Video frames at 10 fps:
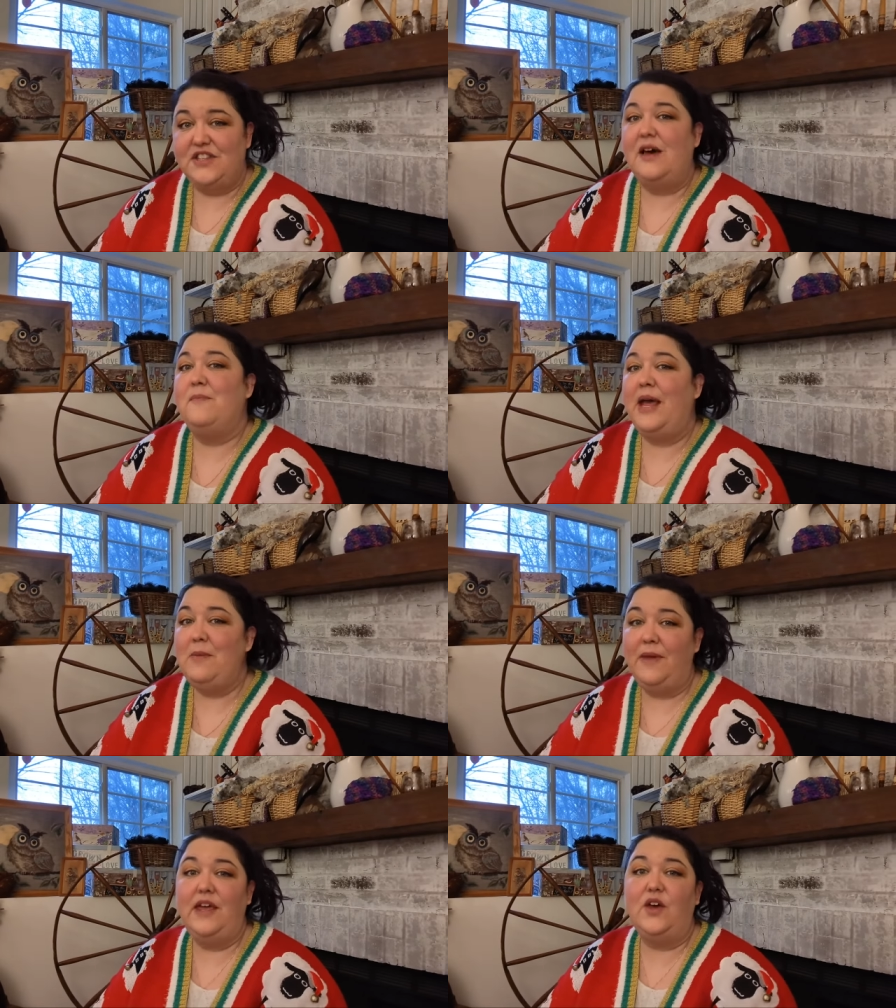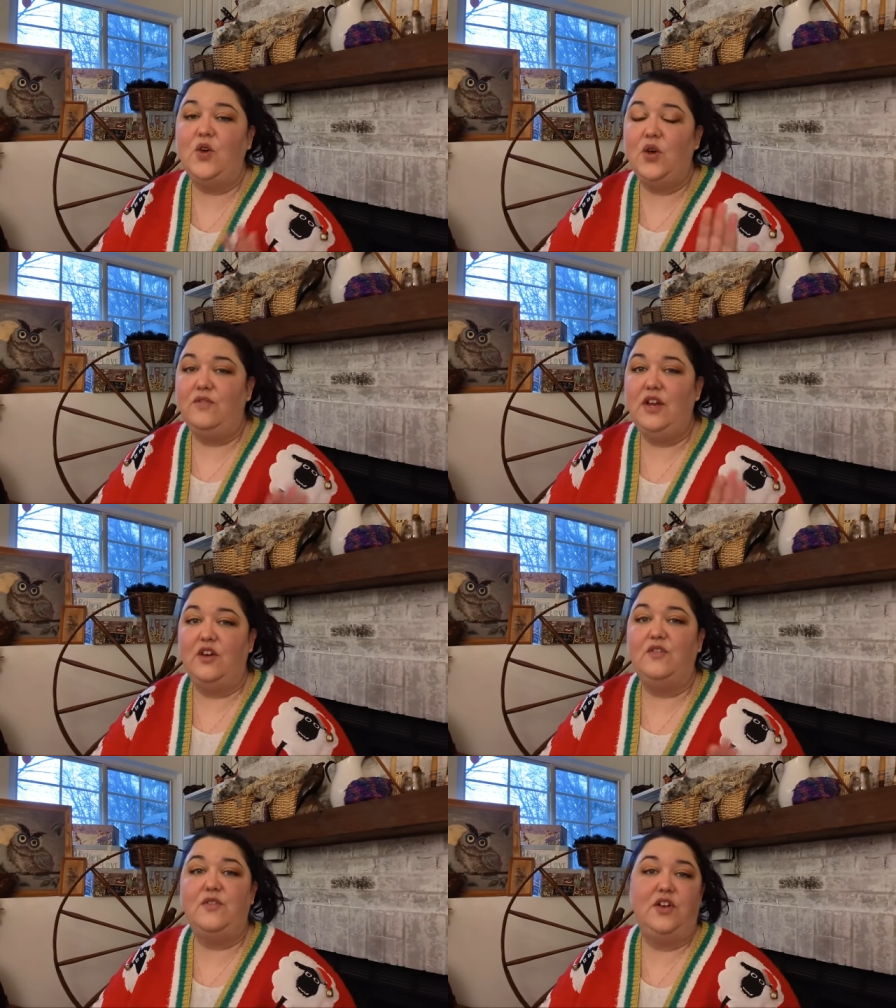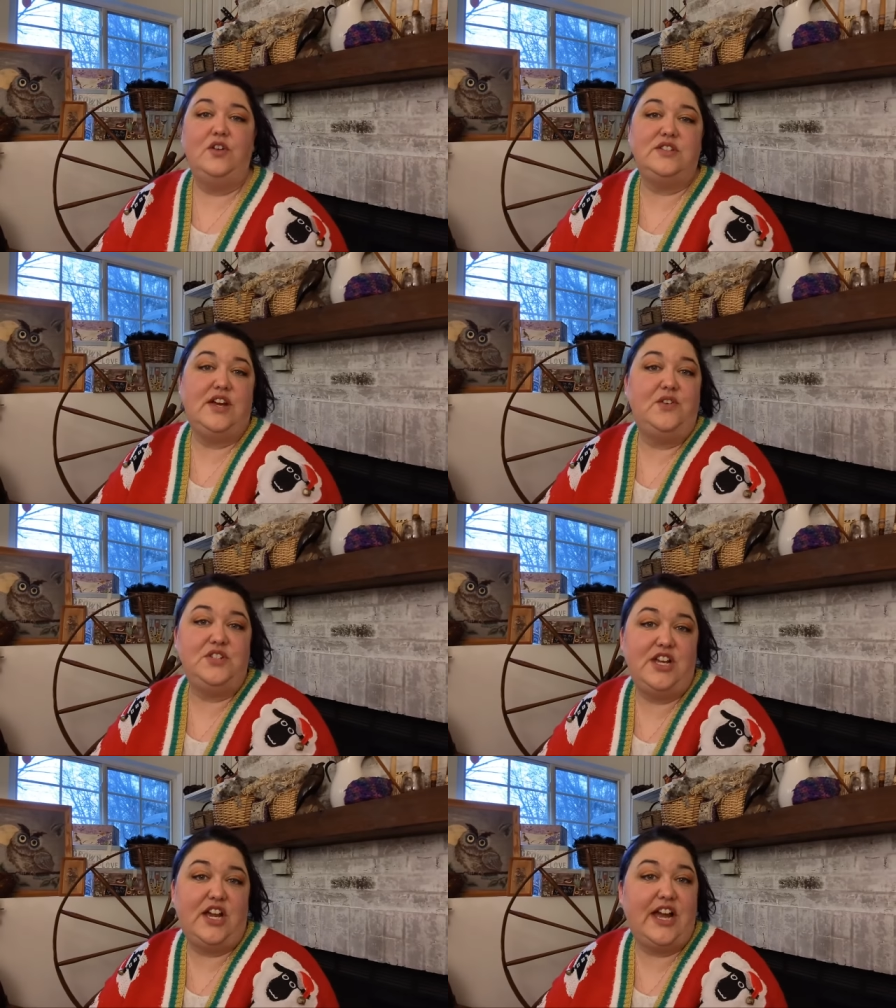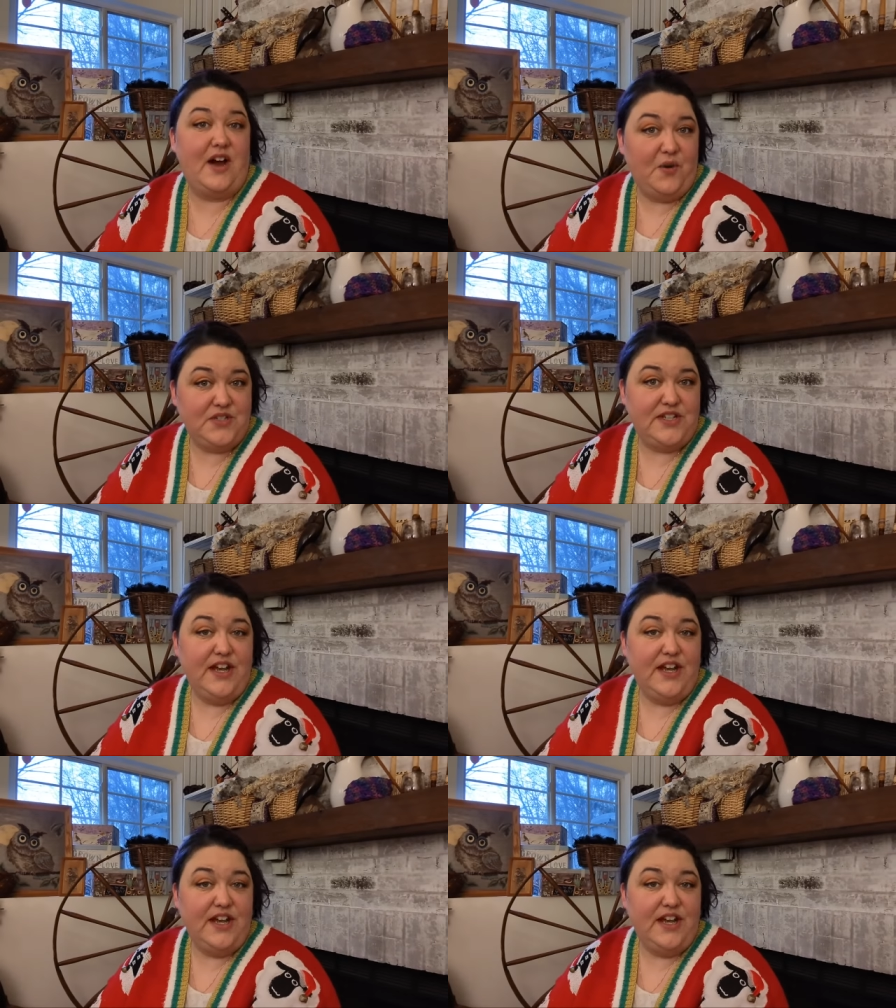That might be a good video for you to go check out.